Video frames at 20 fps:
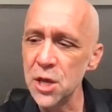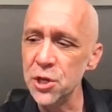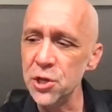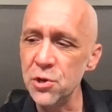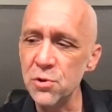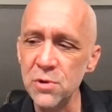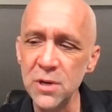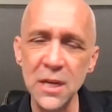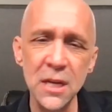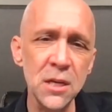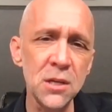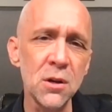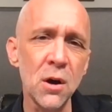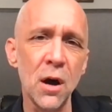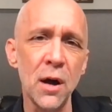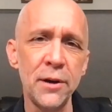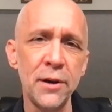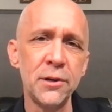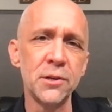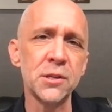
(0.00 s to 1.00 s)
You need to
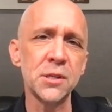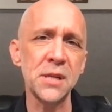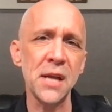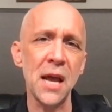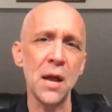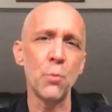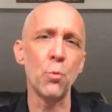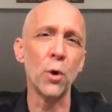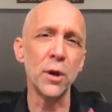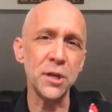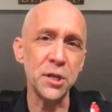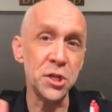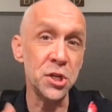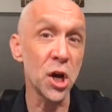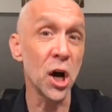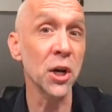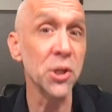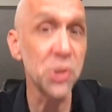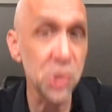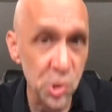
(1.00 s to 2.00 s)
understand what
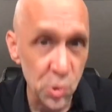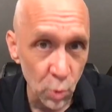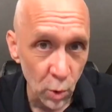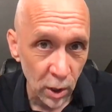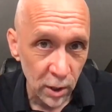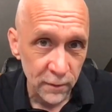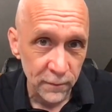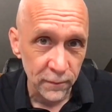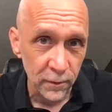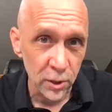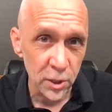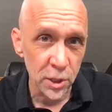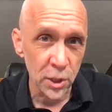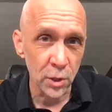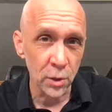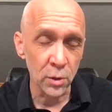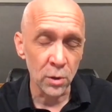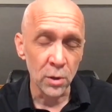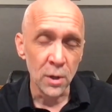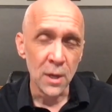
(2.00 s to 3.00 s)
does work for
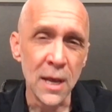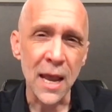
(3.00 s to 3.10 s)
you.